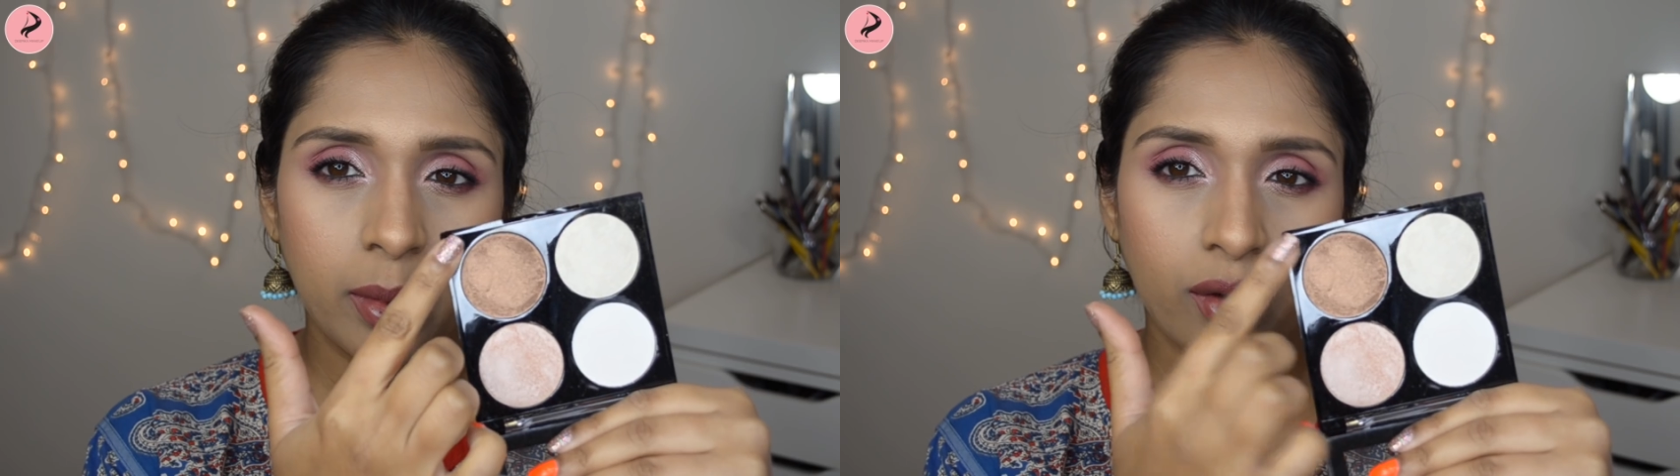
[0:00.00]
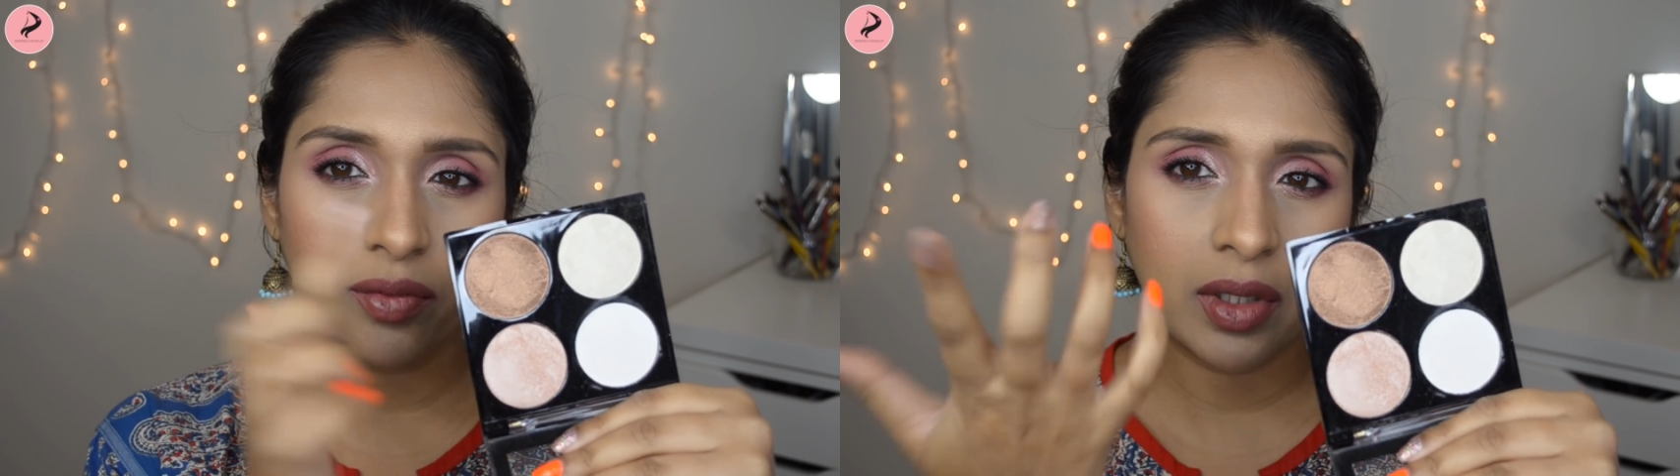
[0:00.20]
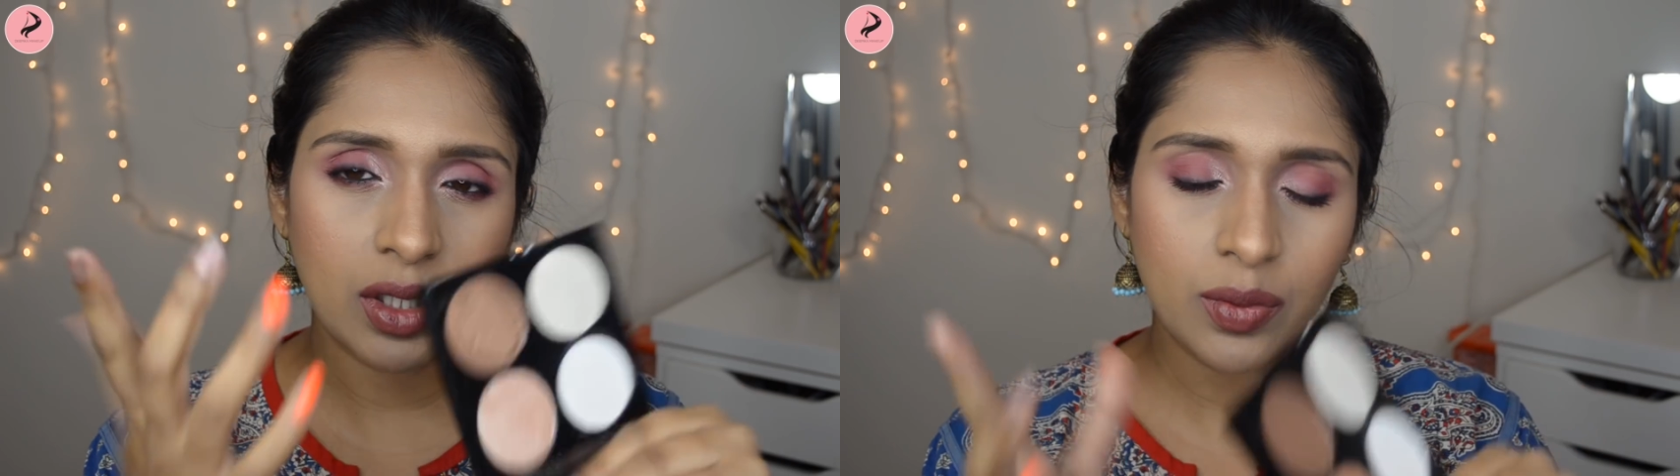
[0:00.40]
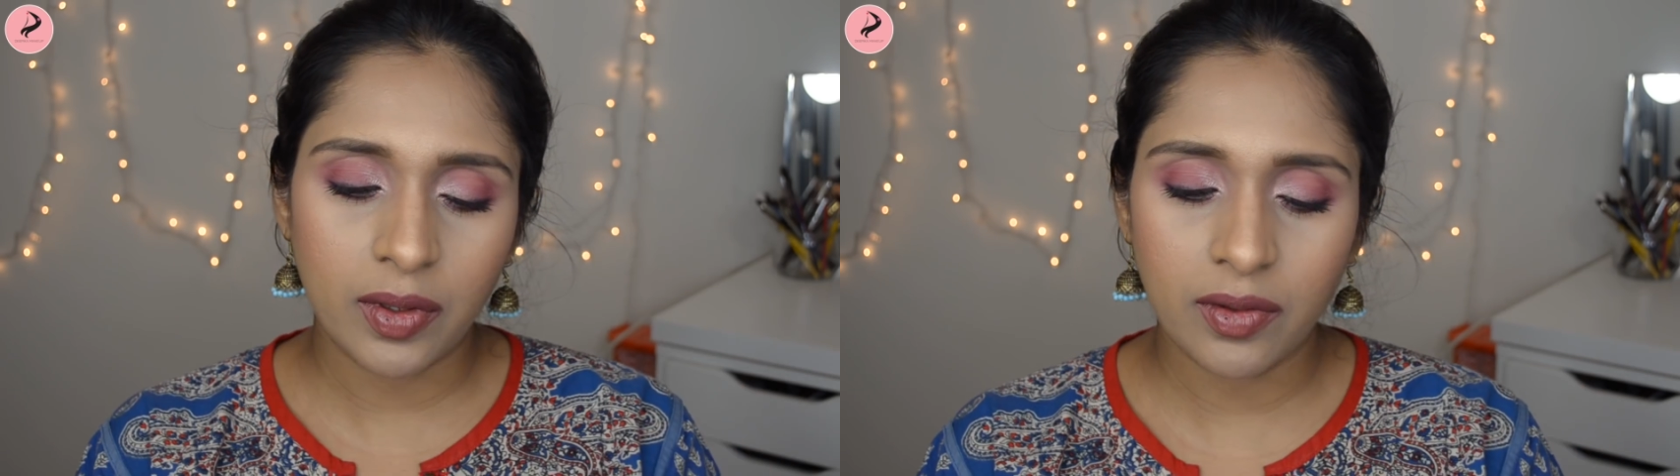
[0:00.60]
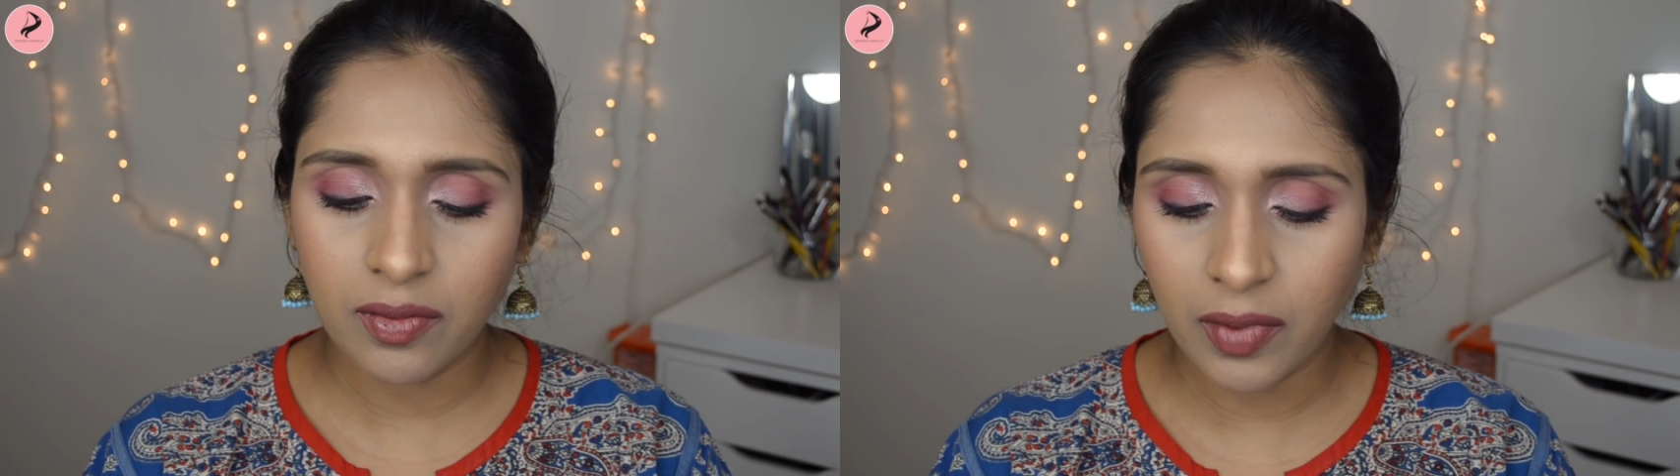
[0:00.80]
bit of this
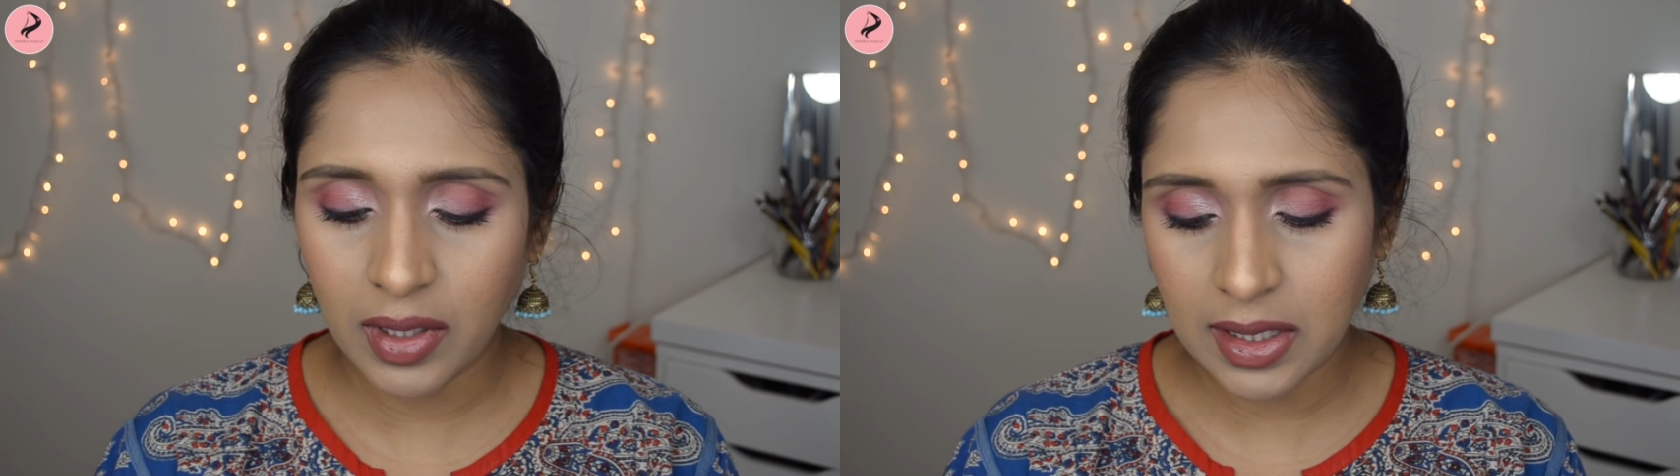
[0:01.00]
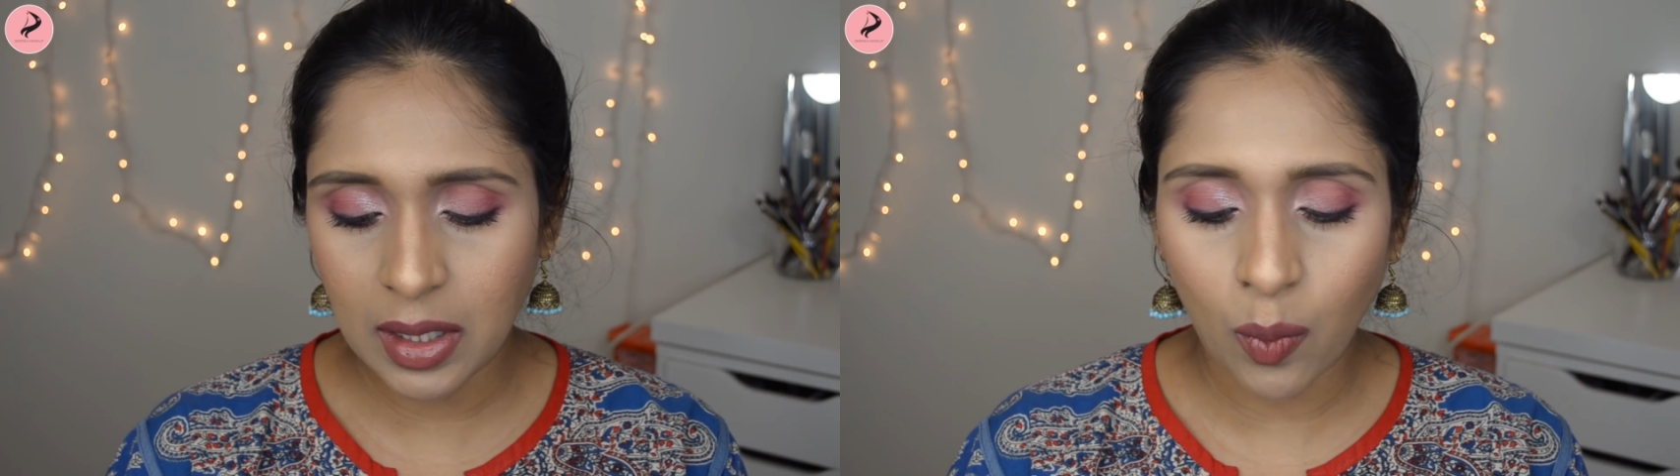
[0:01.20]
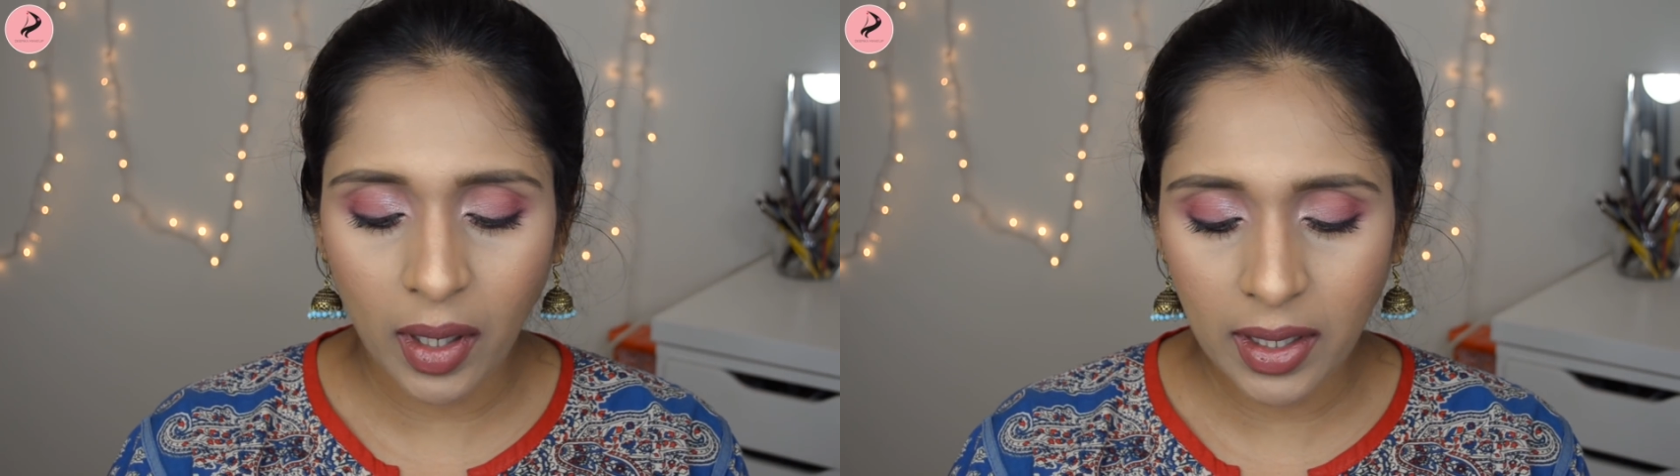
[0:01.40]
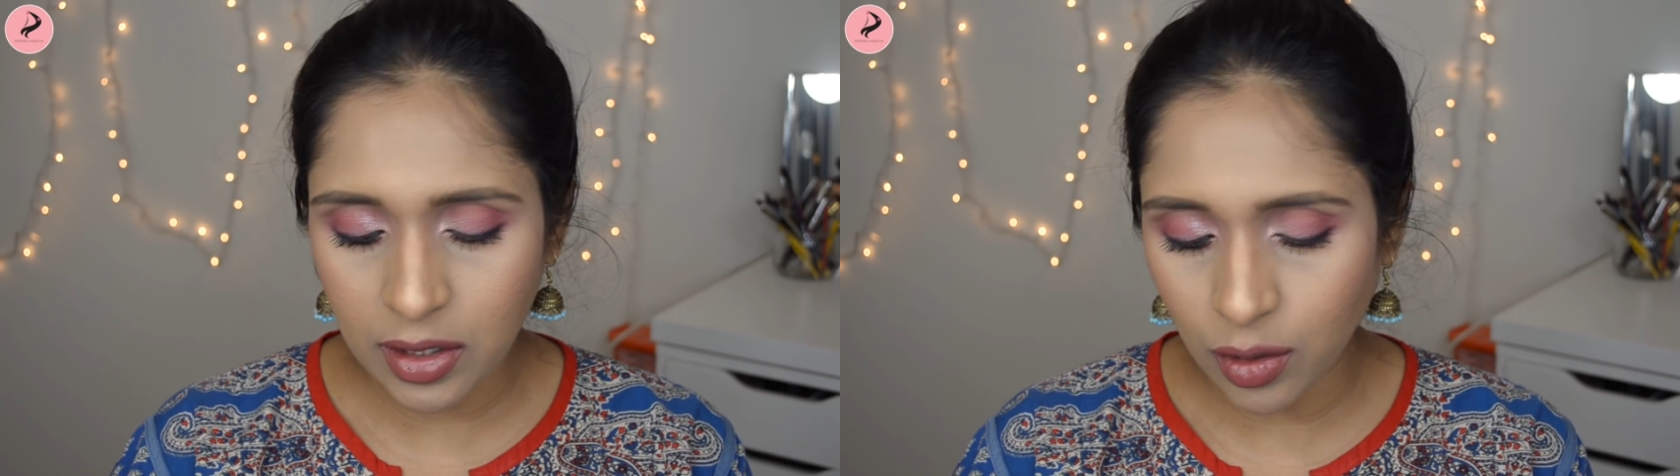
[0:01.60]
one once in a while.